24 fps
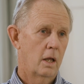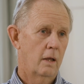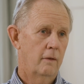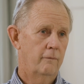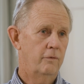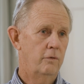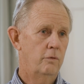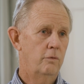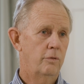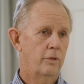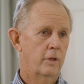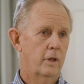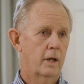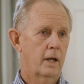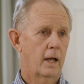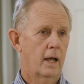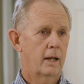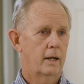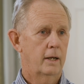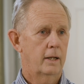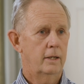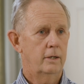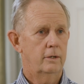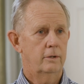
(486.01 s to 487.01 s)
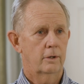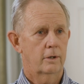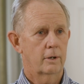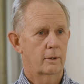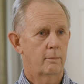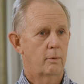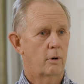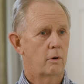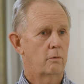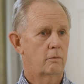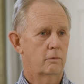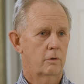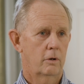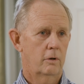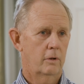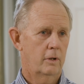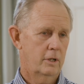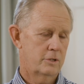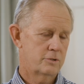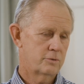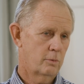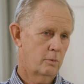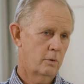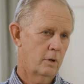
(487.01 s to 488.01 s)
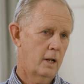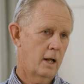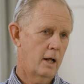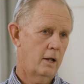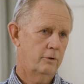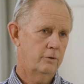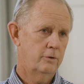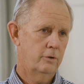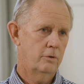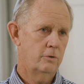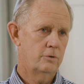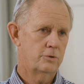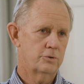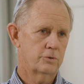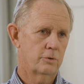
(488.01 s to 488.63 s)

if you think I need to come over there, that's what I'll do.